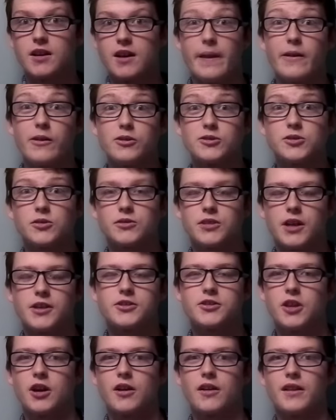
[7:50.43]
They also
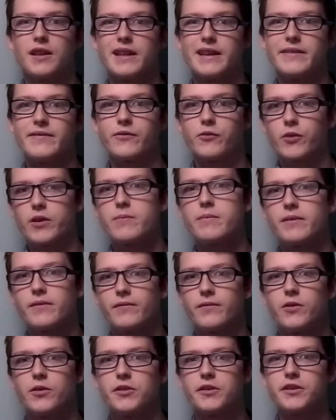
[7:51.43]
touch on the Freeman
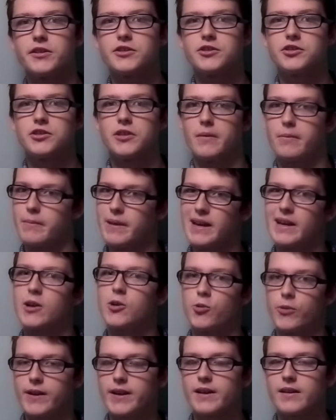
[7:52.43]
footage, the Mink
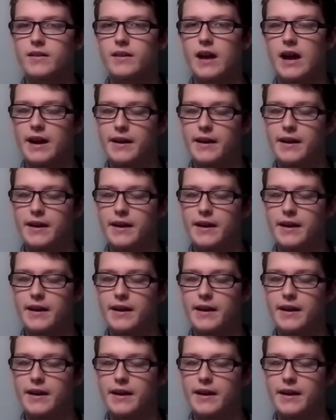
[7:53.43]
Creek,